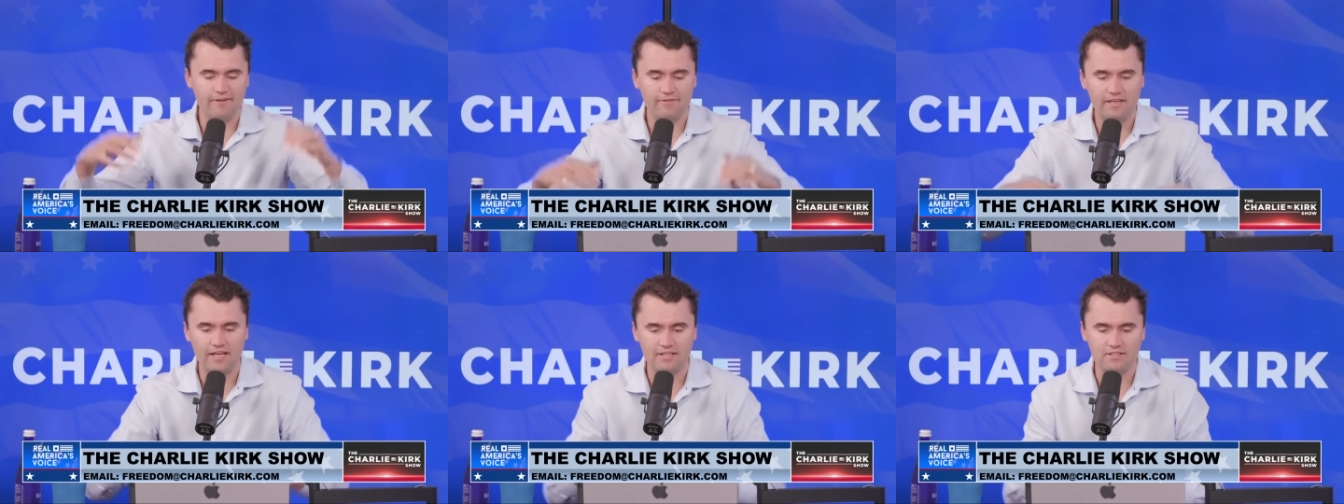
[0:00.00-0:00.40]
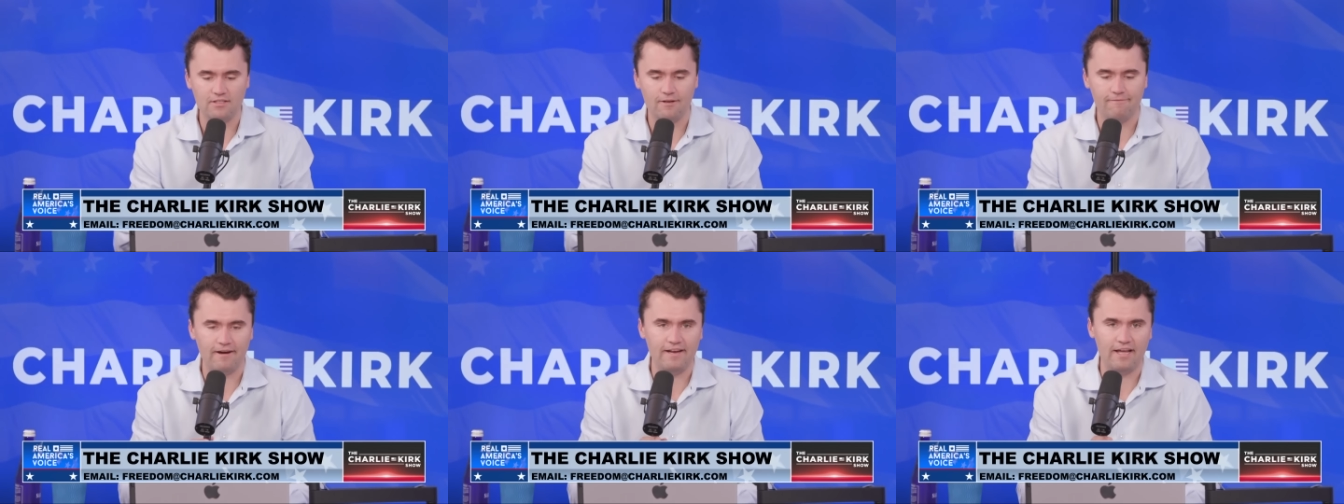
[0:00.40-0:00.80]
if he gets
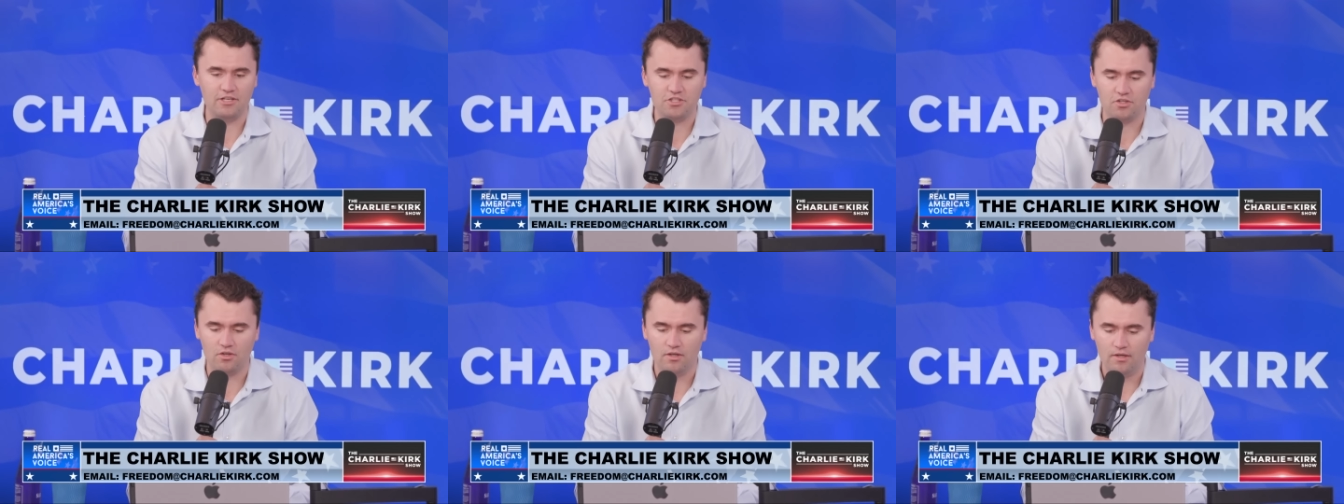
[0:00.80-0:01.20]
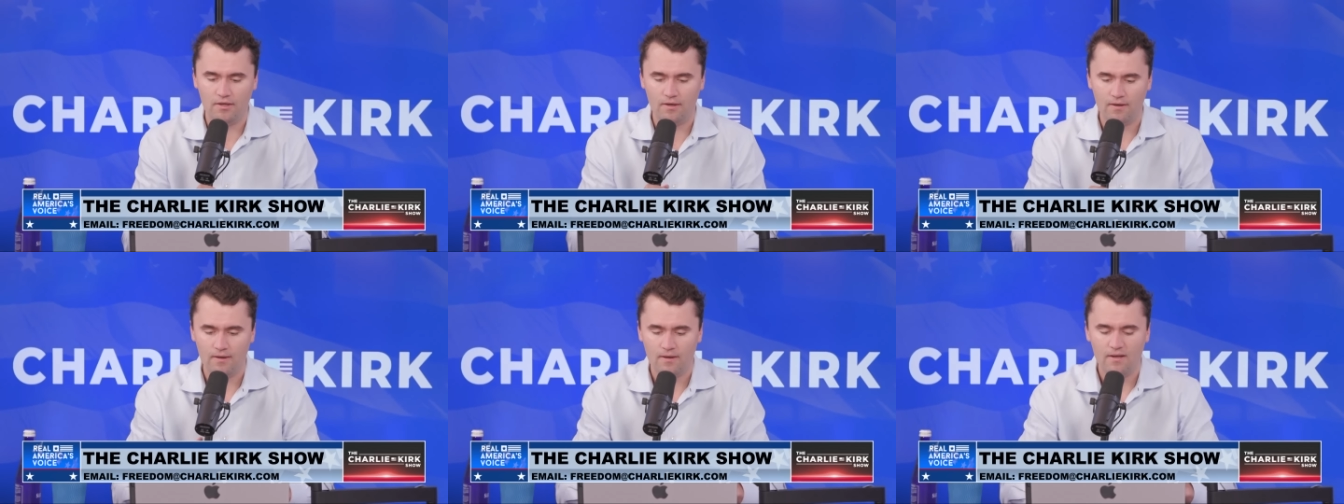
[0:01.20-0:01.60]
in a financial
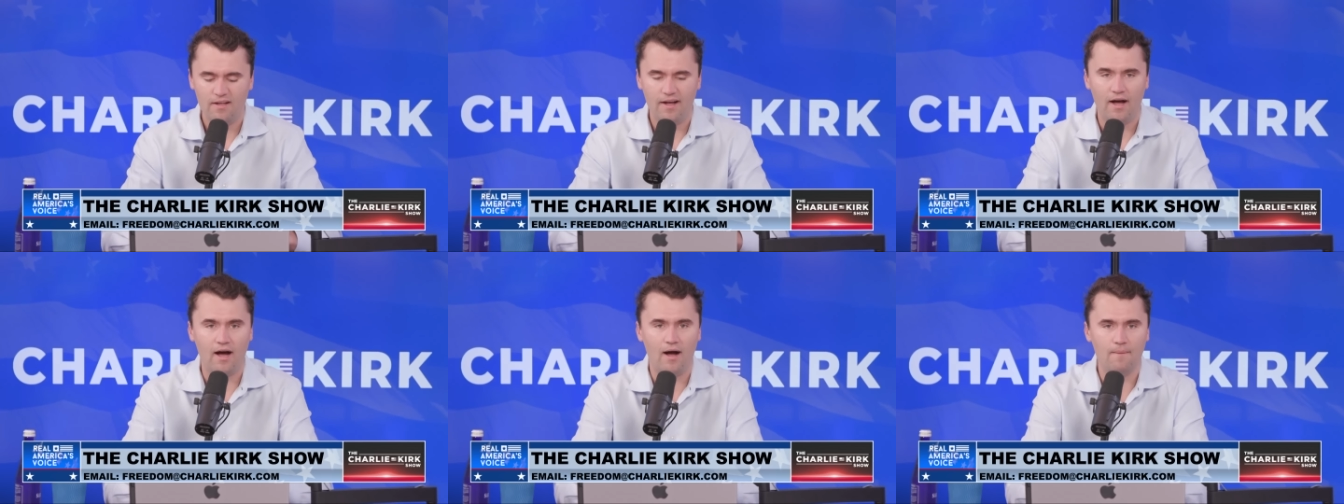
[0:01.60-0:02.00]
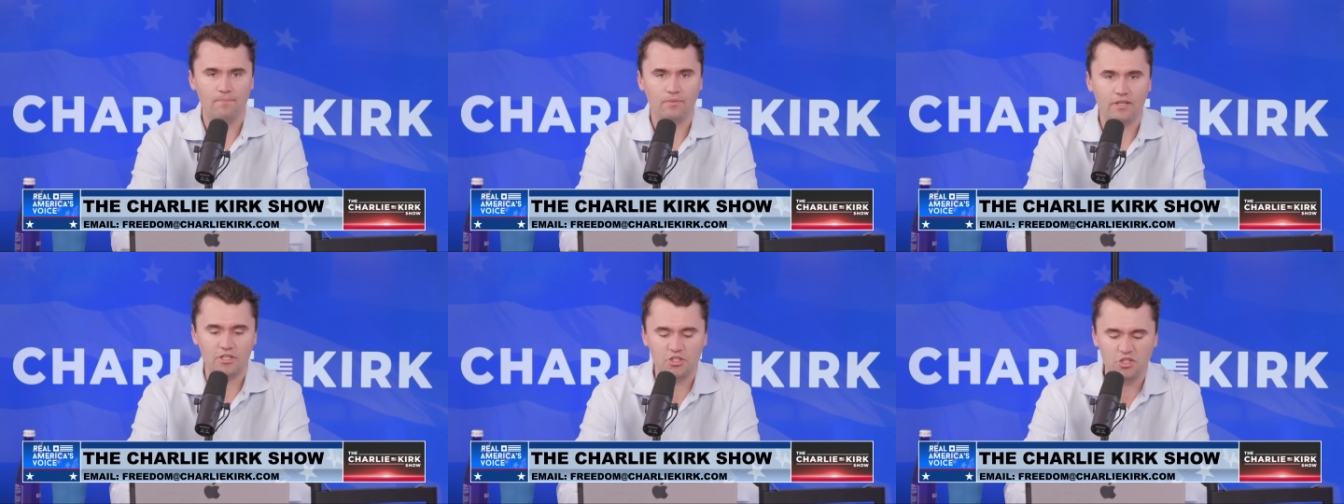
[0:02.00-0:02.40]

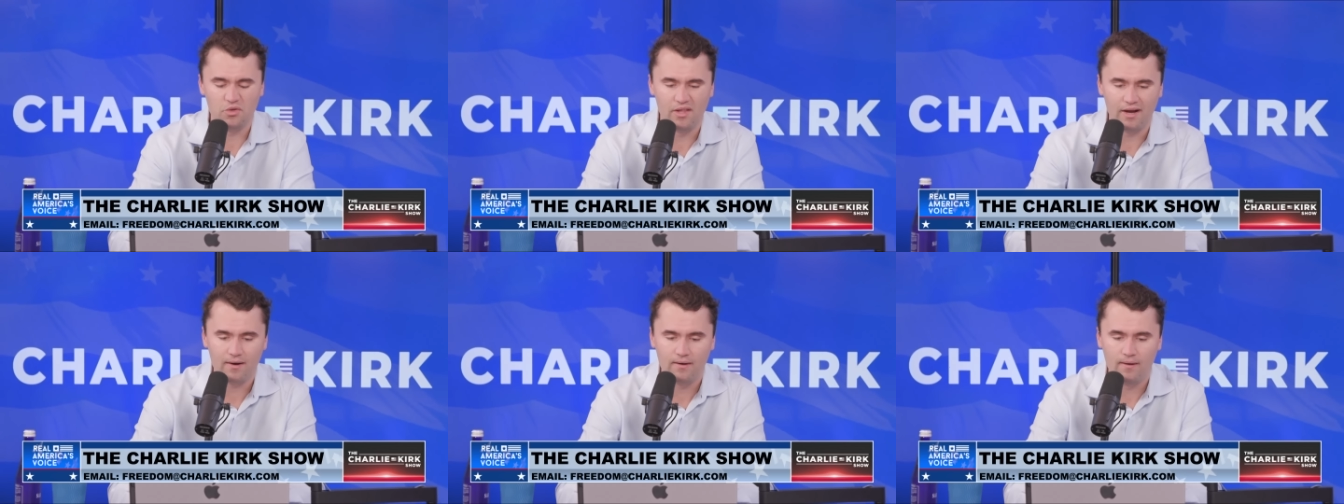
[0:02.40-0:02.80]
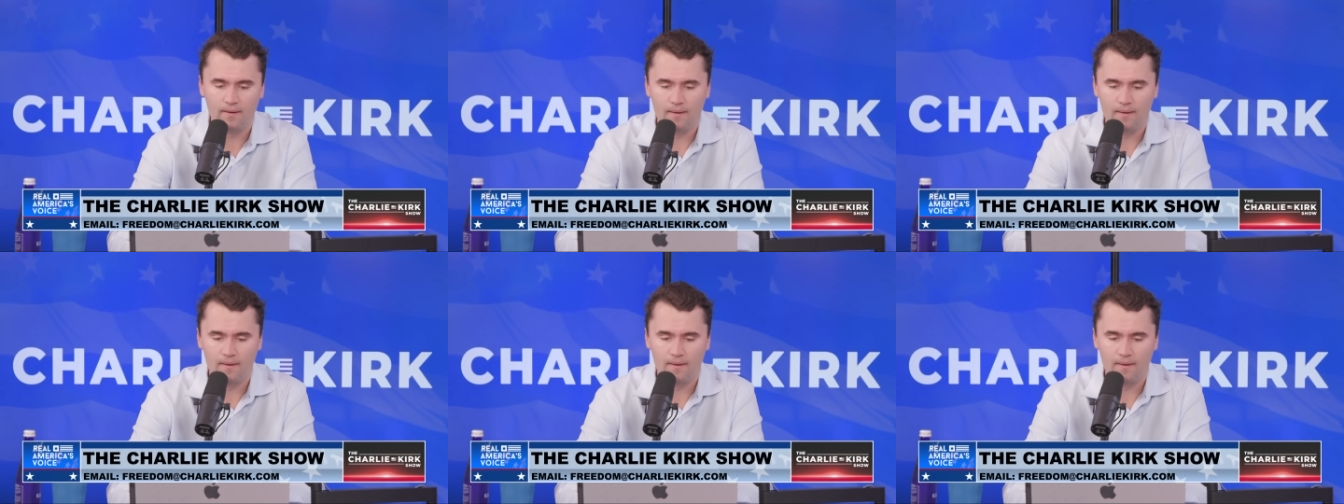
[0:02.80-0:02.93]
um, issue there.